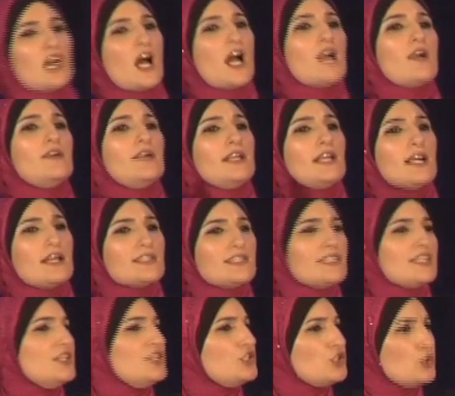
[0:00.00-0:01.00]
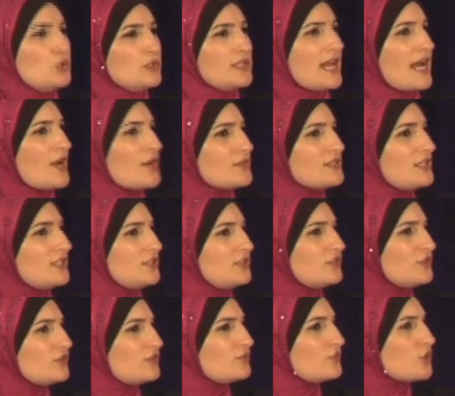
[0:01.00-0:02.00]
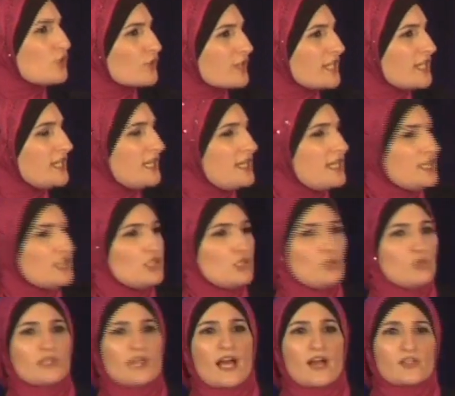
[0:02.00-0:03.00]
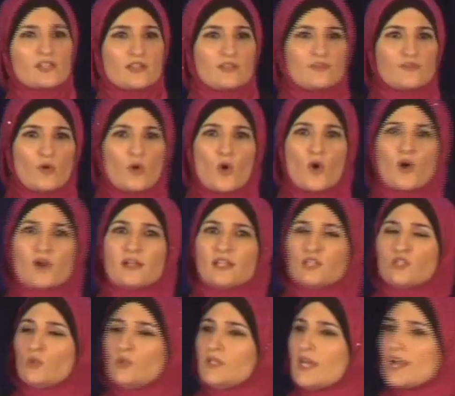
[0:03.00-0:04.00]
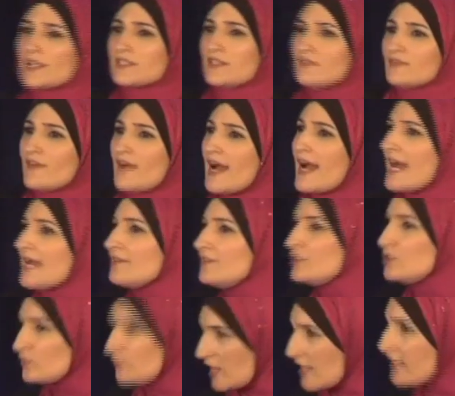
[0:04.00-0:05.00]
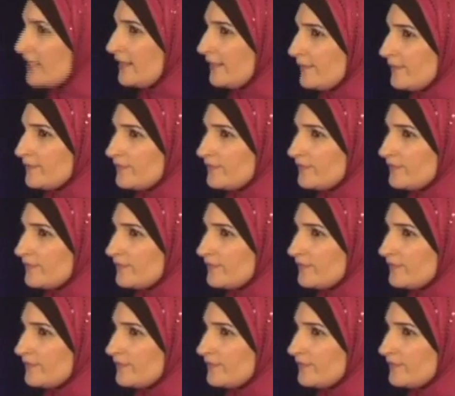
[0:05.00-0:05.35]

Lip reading: RIS in 2003 and 2004 and 2005, right?